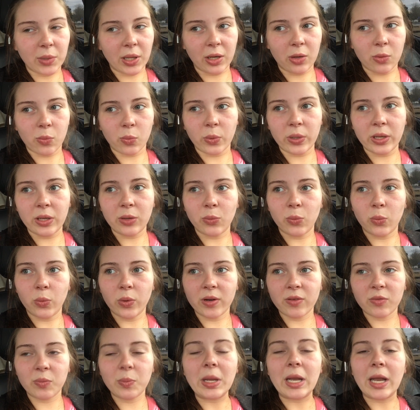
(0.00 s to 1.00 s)
Like, we
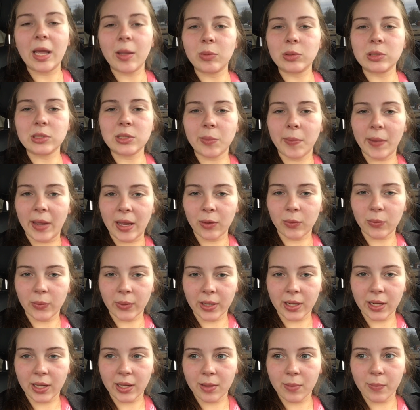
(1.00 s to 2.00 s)
would have been able to pay
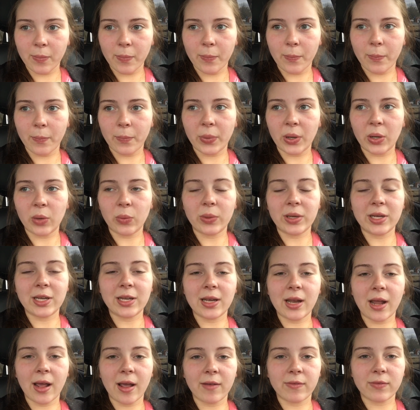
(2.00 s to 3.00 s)
rent, but we
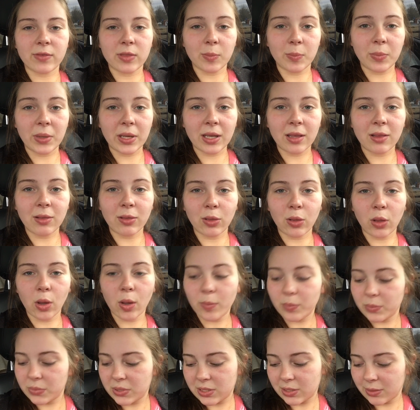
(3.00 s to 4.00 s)
didn't have the big
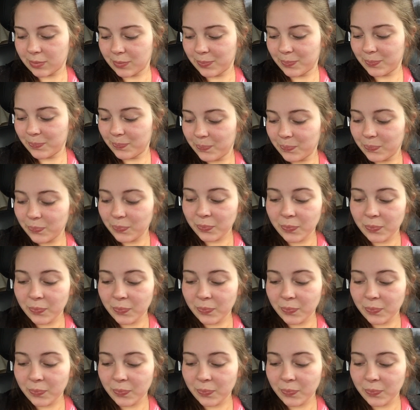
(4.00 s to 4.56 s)
lump sum